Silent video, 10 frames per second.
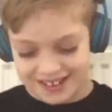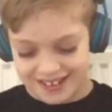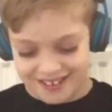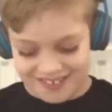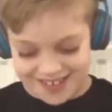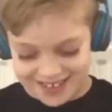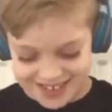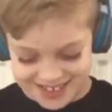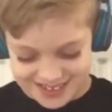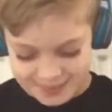
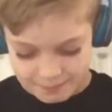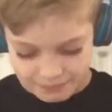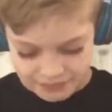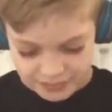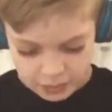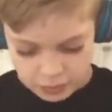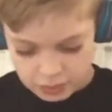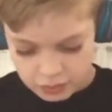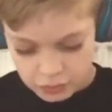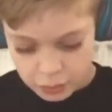nice.
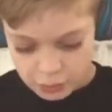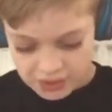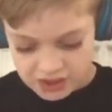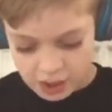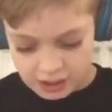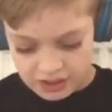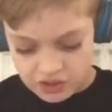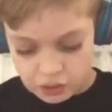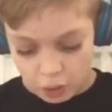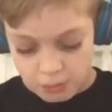Dude, this girl
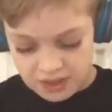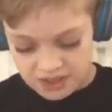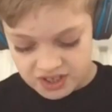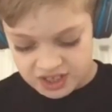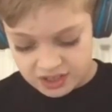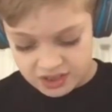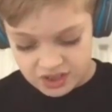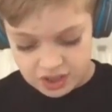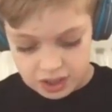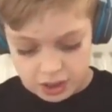has
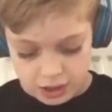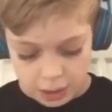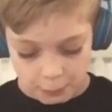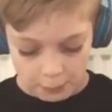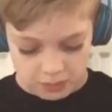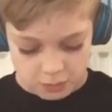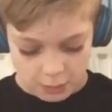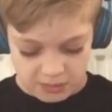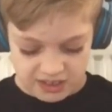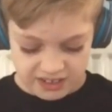dominuses. Her bubble's
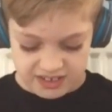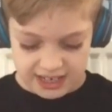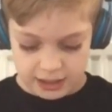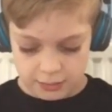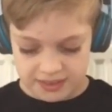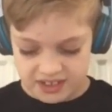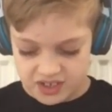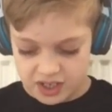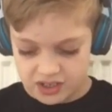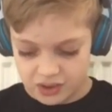probably like taking up the
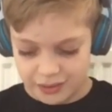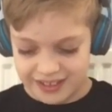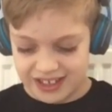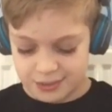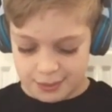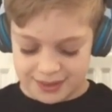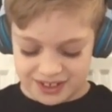entire screen. That's why we